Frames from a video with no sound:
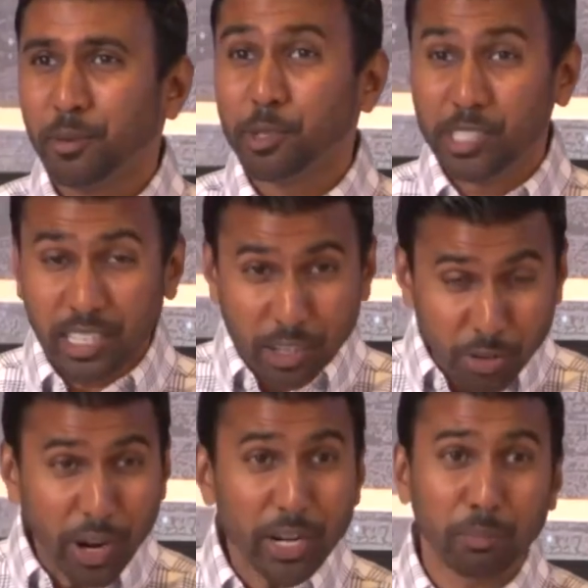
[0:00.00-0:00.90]
was
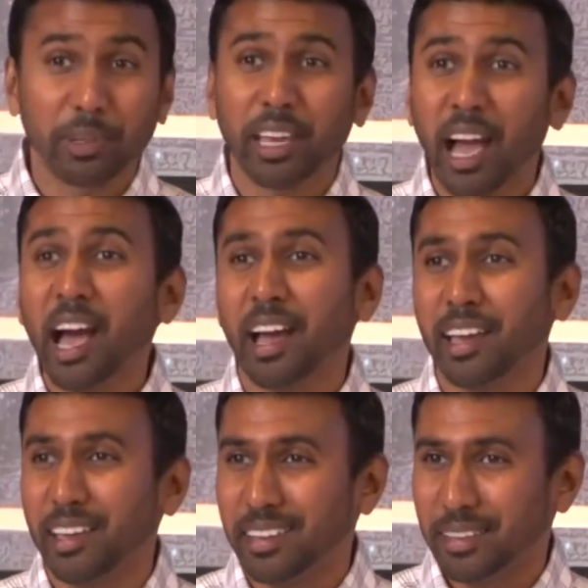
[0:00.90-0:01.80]
incredibly
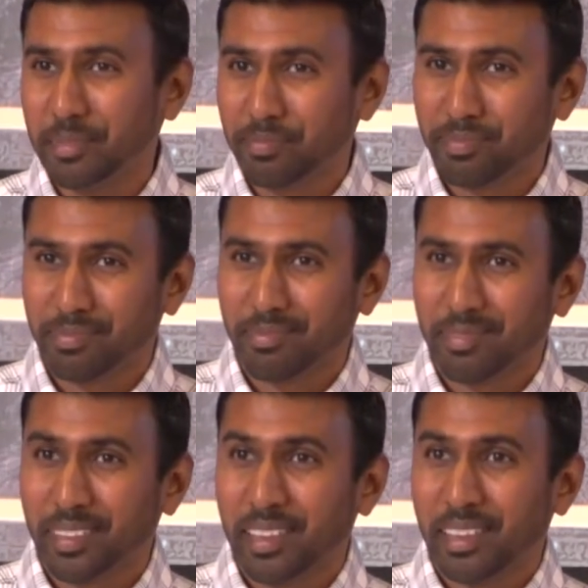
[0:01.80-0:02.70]
high.
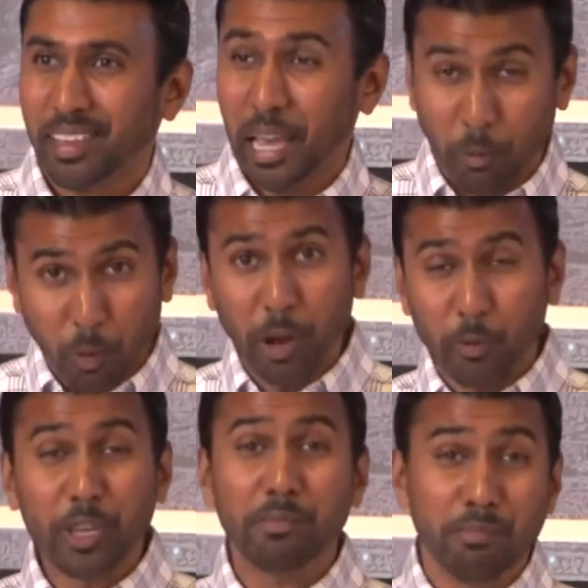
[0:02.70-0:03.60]
And
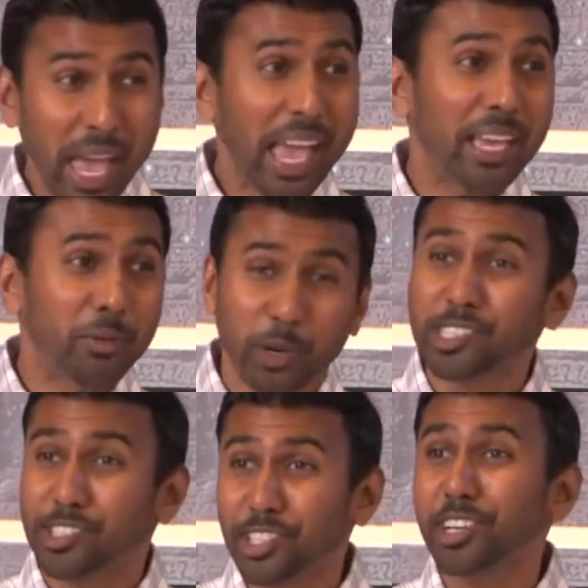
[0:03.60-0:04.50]
what we made
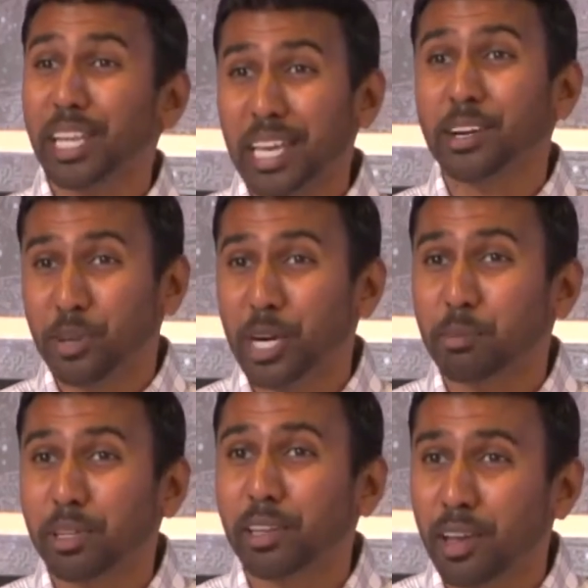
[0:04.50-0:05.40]
was still
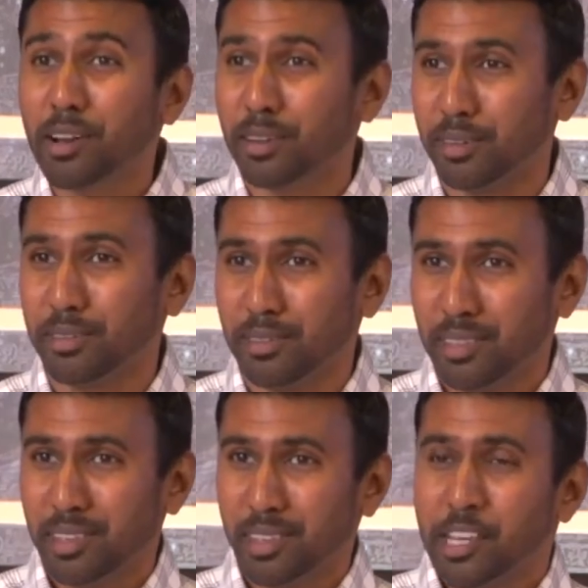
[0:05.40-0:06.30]
incredibly low.
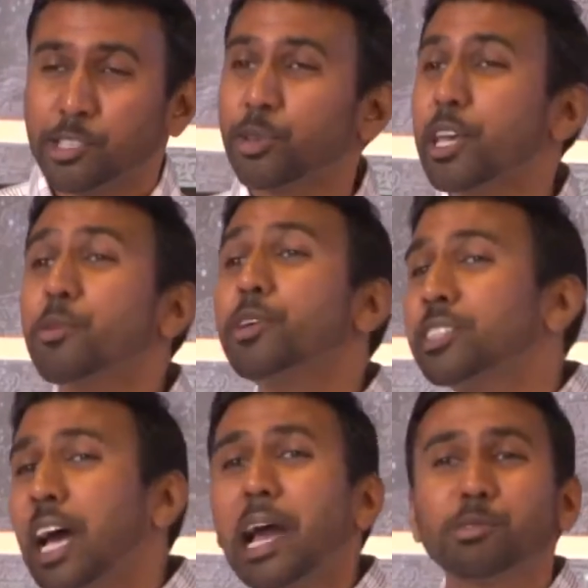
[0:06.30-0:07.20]
So there were
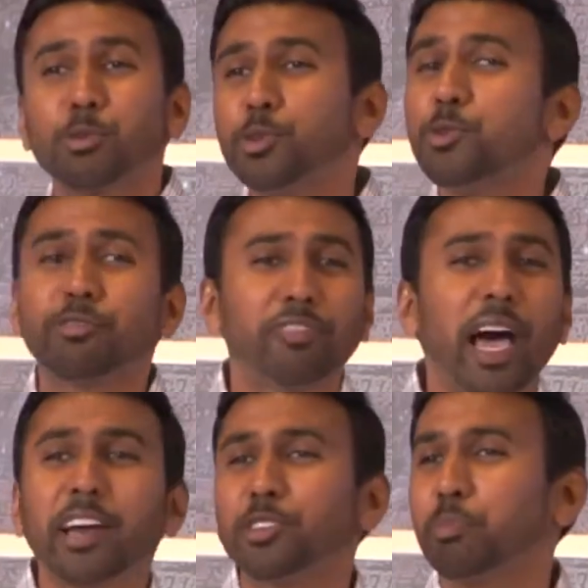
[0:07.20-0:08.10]
times when you would
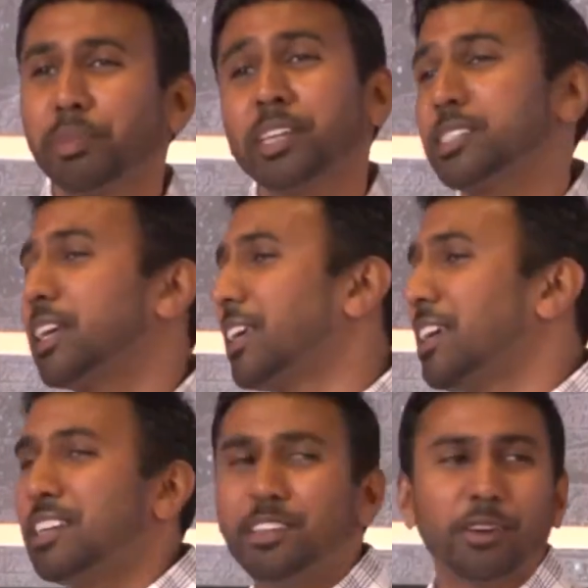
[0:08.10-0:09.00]
fly to a place like
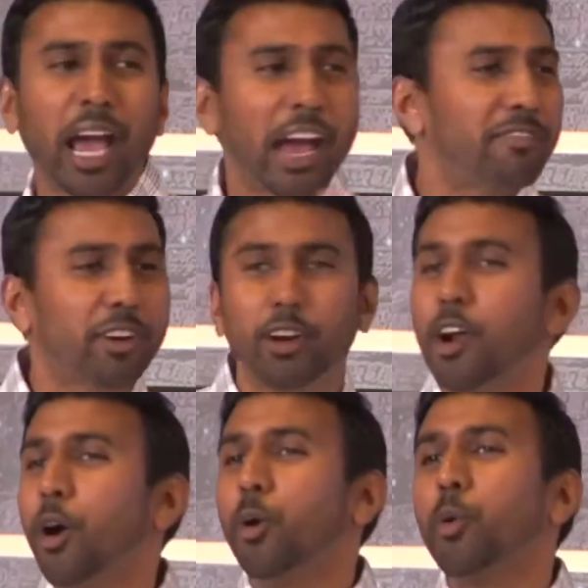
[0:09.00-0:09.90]
India or
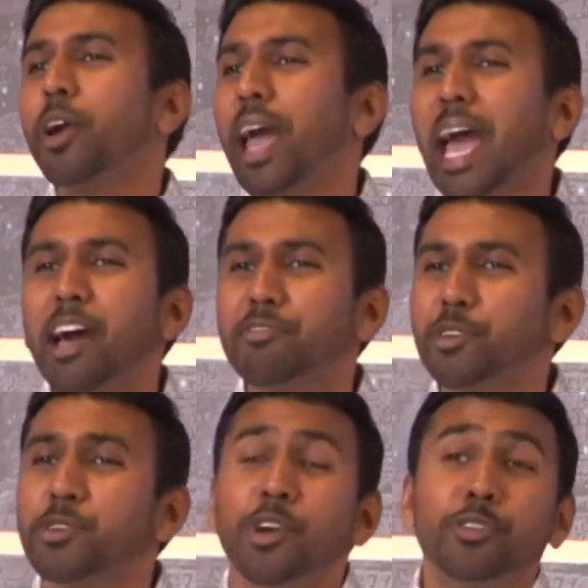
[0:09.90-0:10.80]
Africa or where have
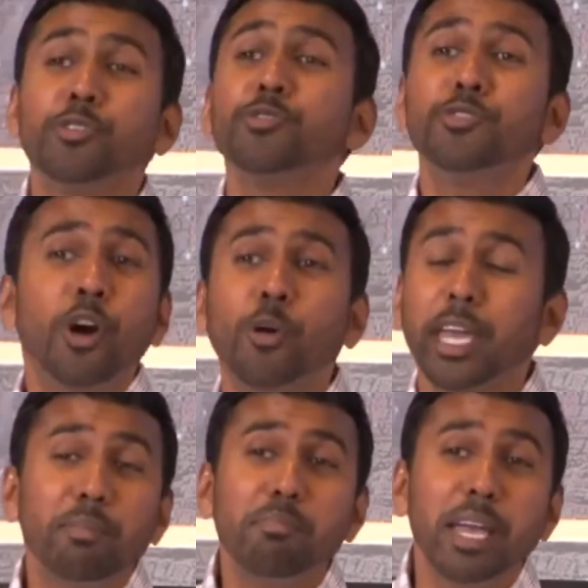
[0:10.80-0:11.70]
you, you know
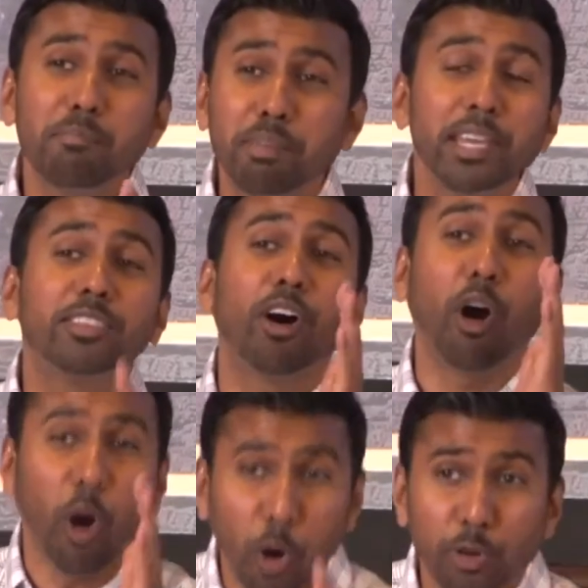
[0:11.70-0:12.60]
it may be
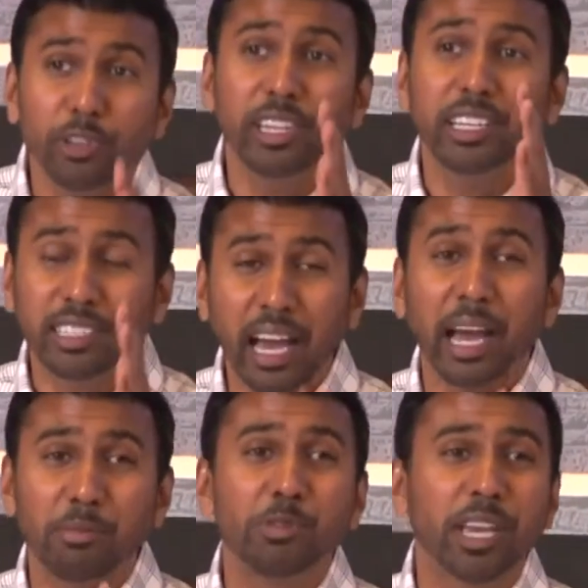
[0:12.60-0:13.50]
the only
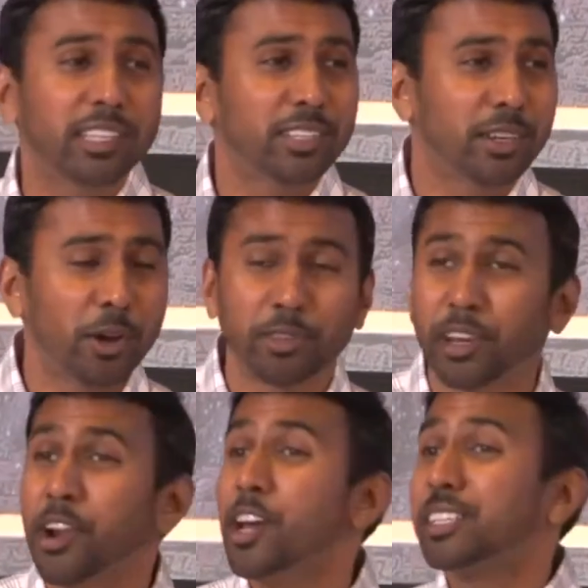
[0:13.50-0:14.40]
time you get to go there